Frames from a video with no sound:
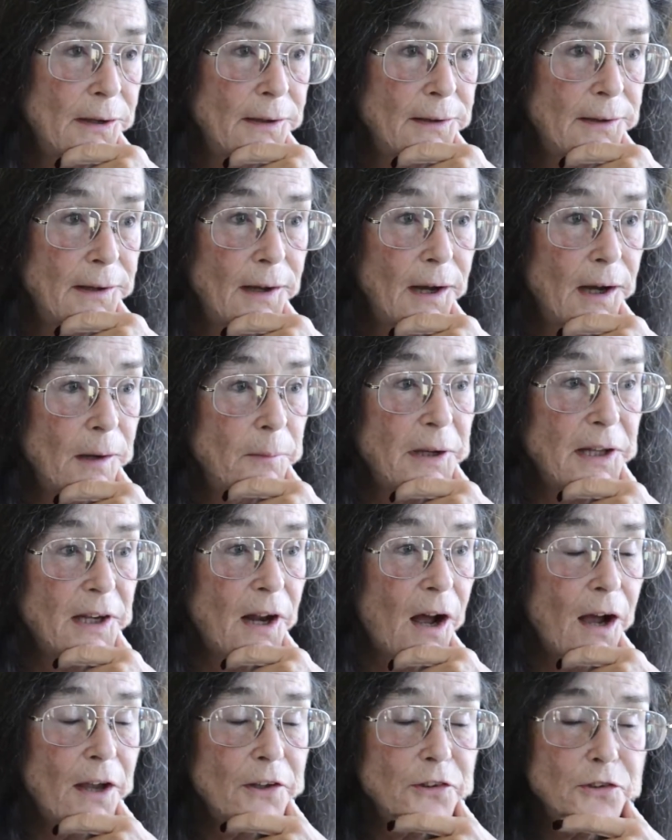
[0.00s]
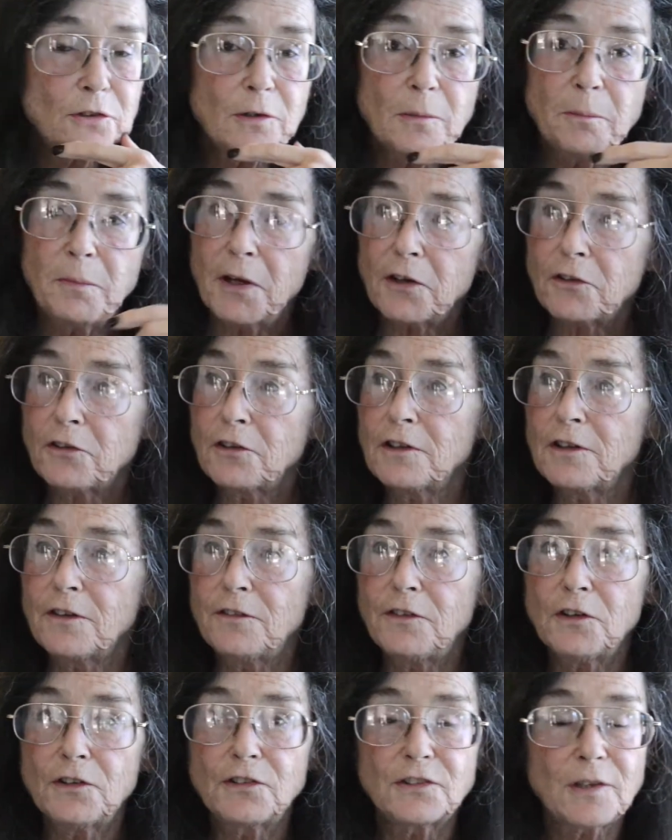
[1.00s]
Yeah, I mean, I saw pictures
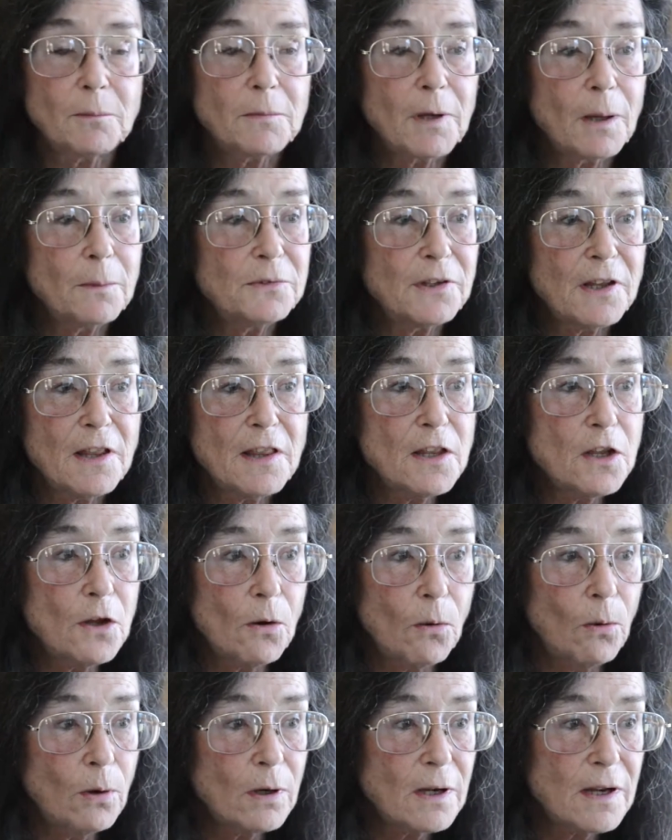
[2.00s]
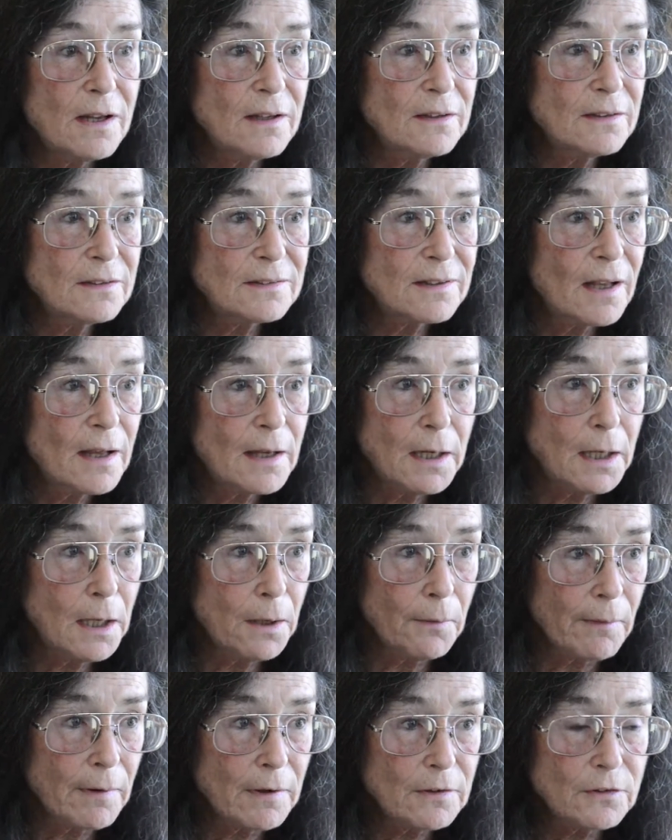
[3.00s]
of you sometimes in the audience at
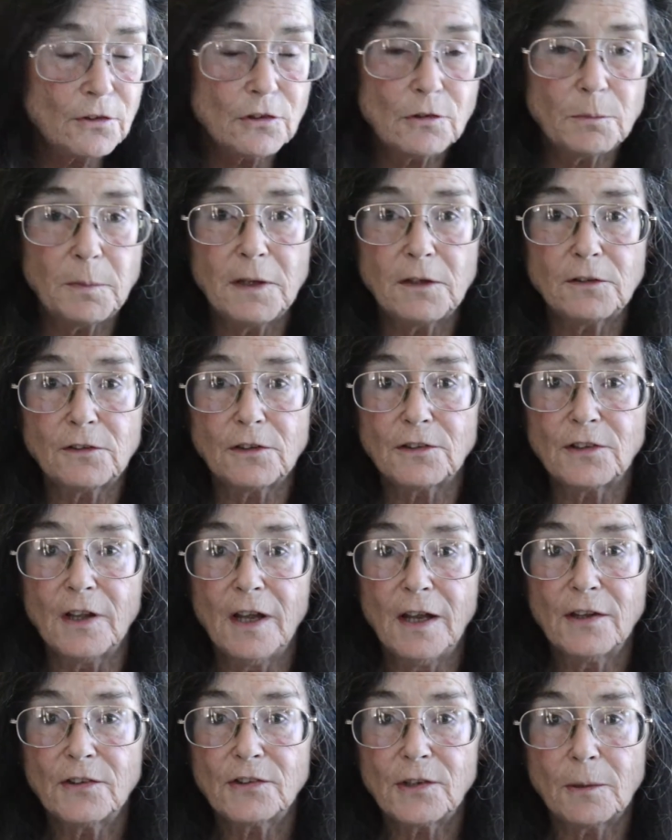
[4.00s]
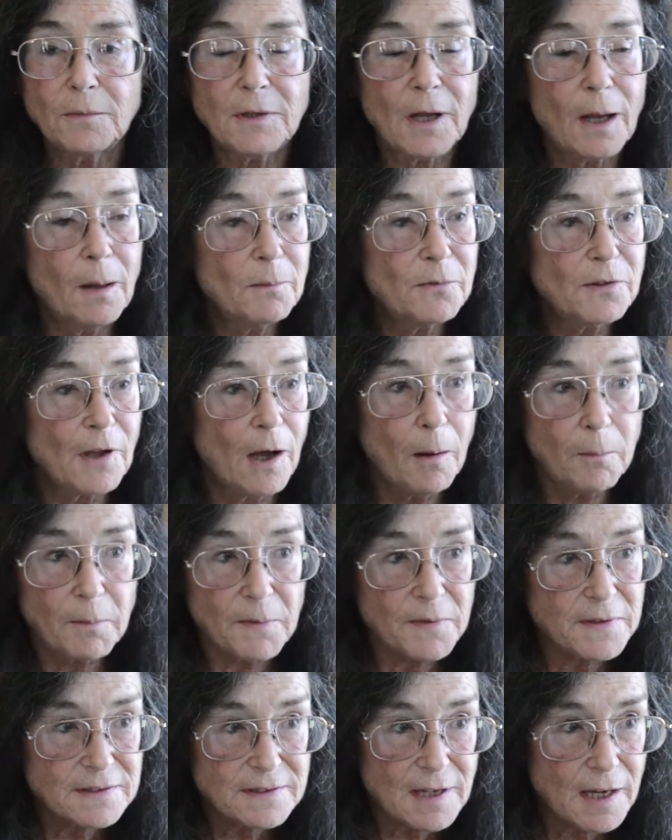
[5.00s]
hearings and speeches, sometimes up
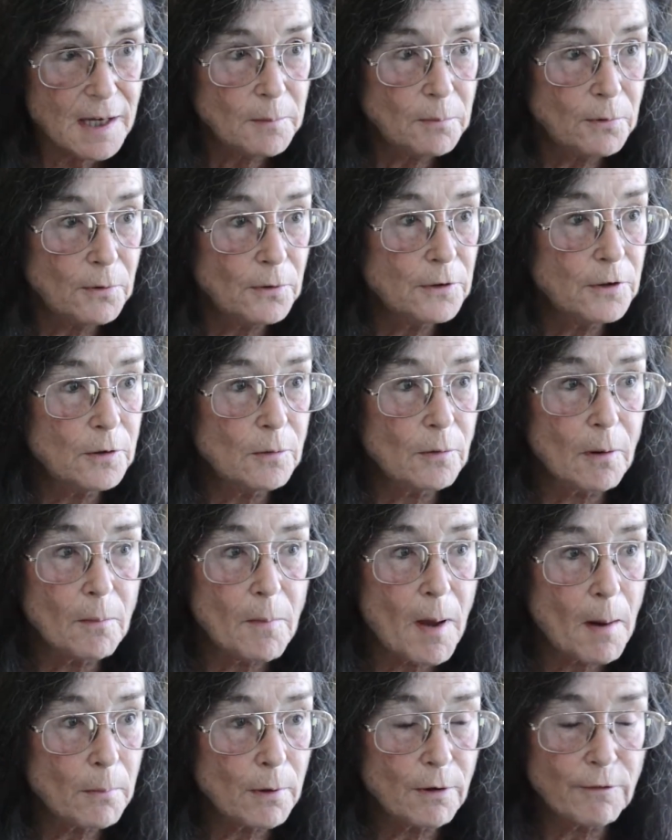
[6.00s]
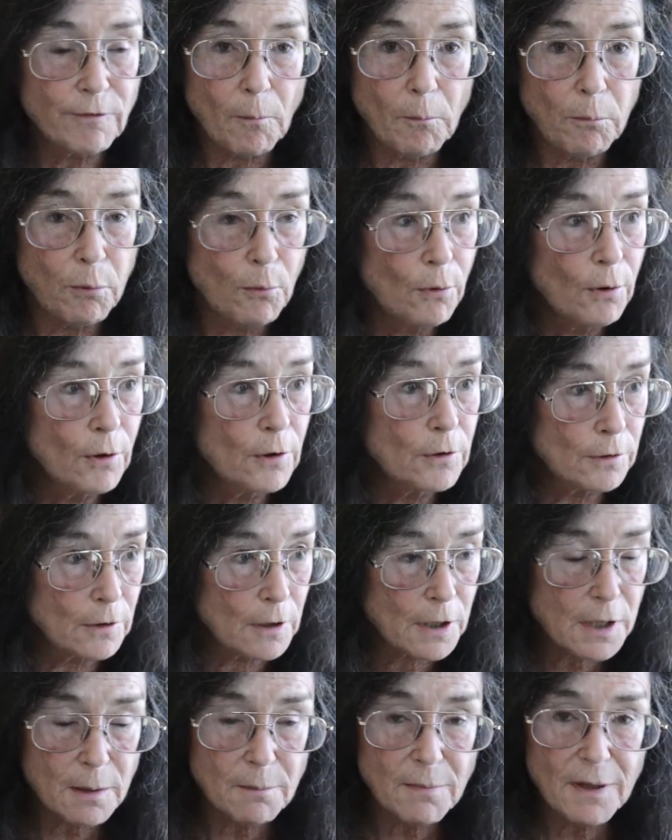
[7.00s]
at the table. You were a member of a board or
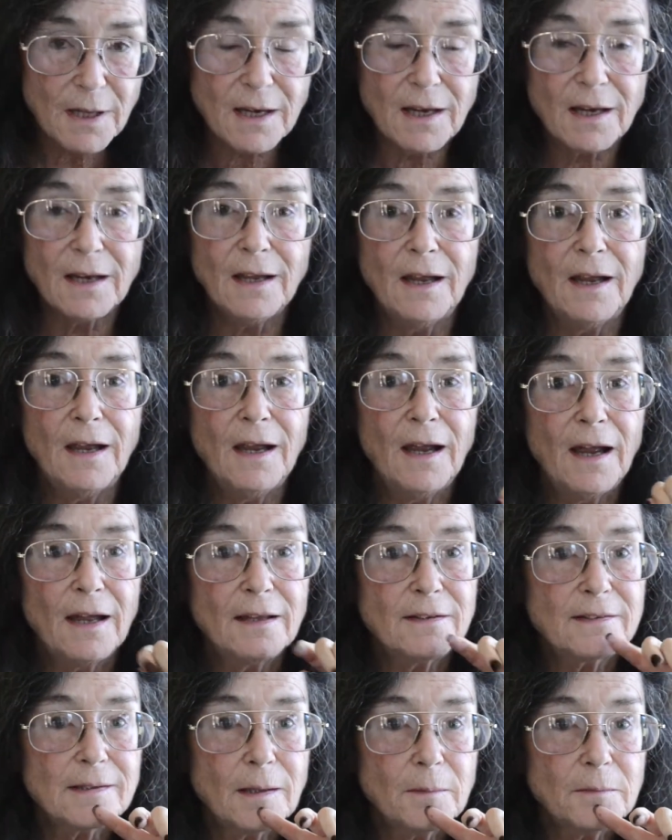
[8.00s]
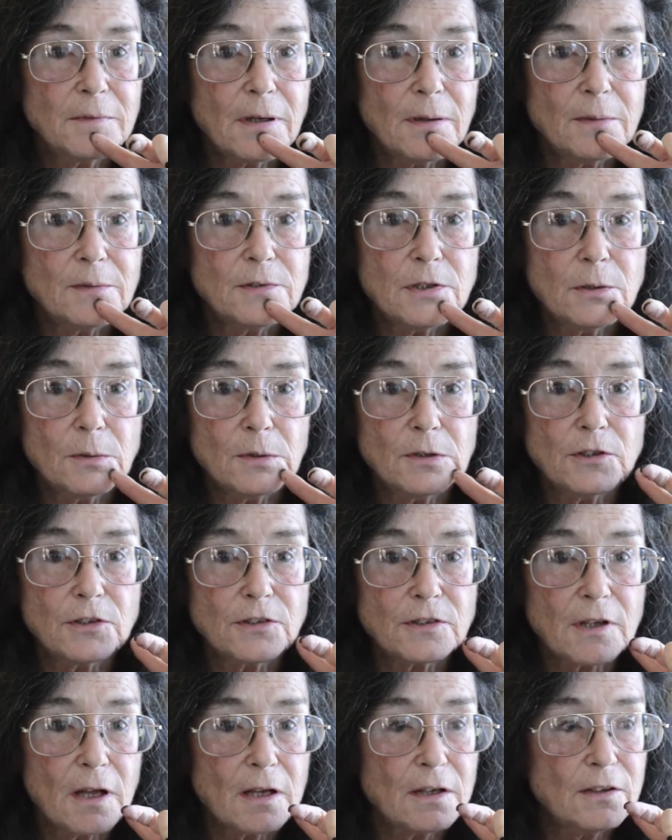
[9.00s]
a committee, and sometimes you were
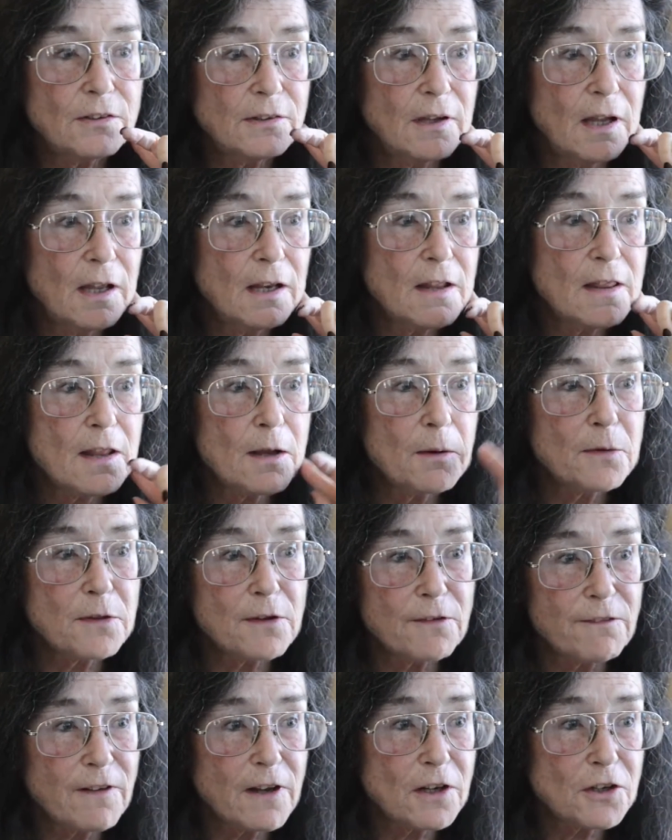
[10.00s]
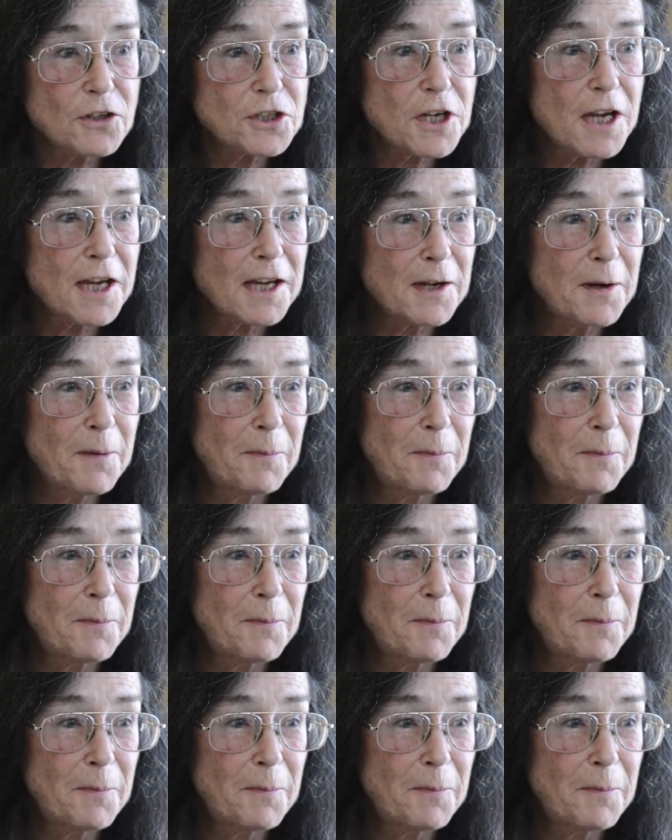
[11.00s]
just kind of standing there with your finger shaking